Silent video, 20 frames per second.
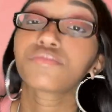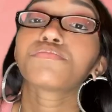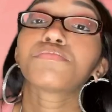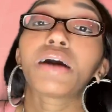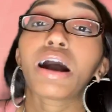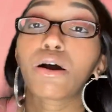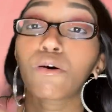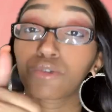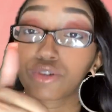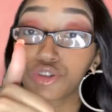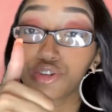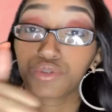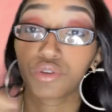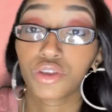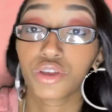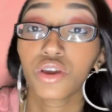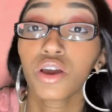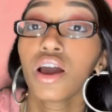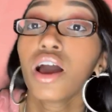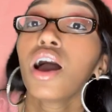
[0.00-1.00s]
power to
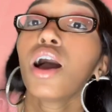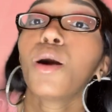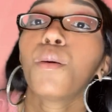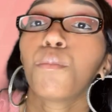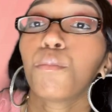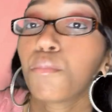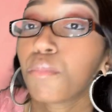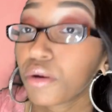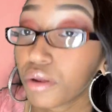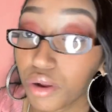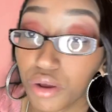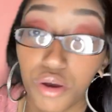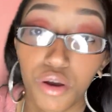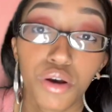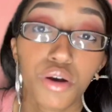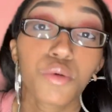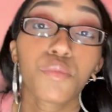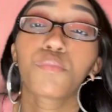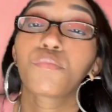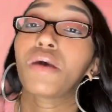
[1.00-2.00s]
you. But
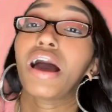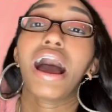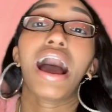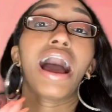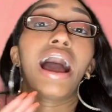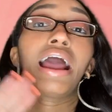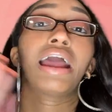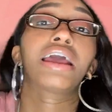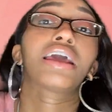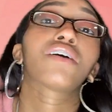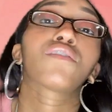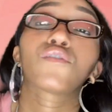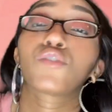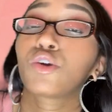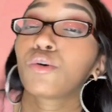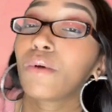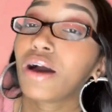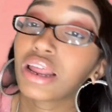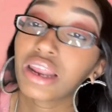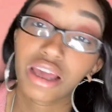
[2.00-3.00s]
uh, I ain't giving
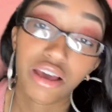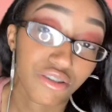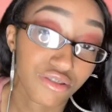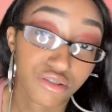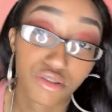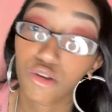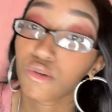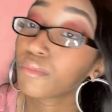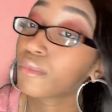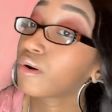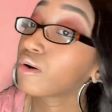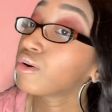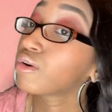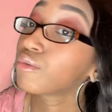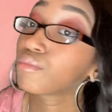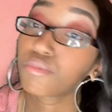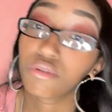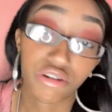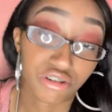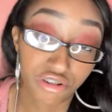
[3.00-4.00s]
nobody else no
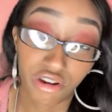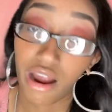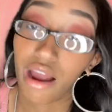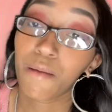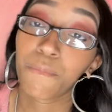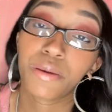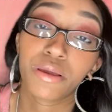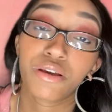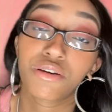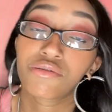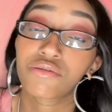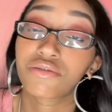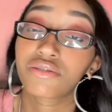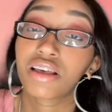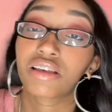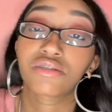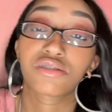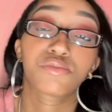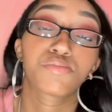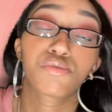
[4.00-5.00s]
bone prescribed pills
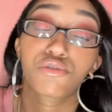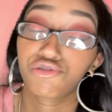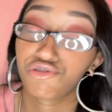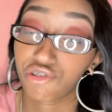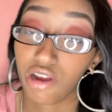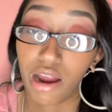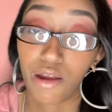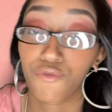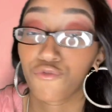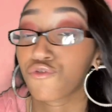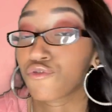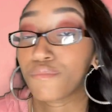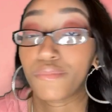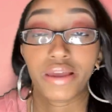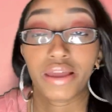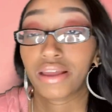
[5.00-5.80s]
that's prescribed for me.